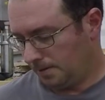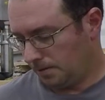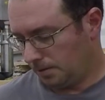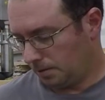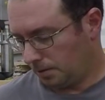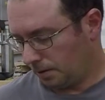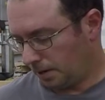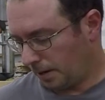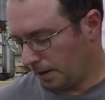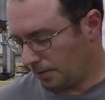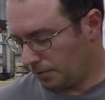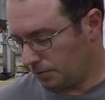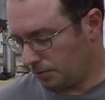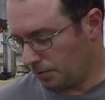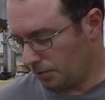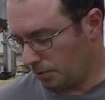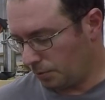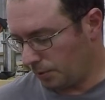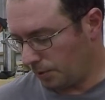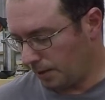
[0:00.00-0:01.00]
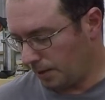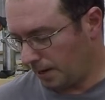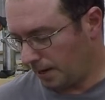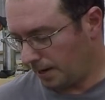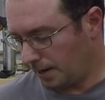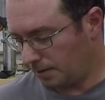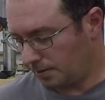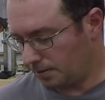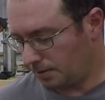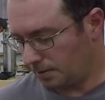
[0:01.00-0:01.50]
Alright, so we
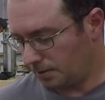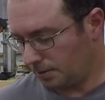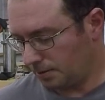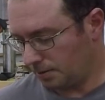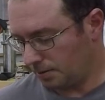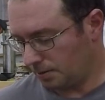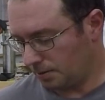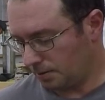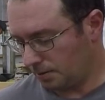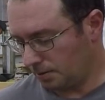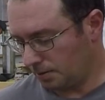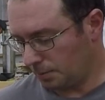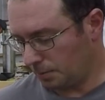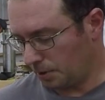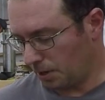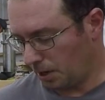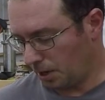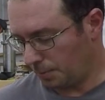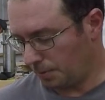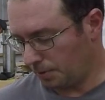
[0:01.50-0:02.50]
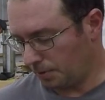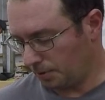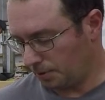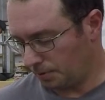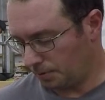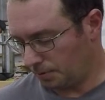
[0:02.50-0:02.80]
got the manometer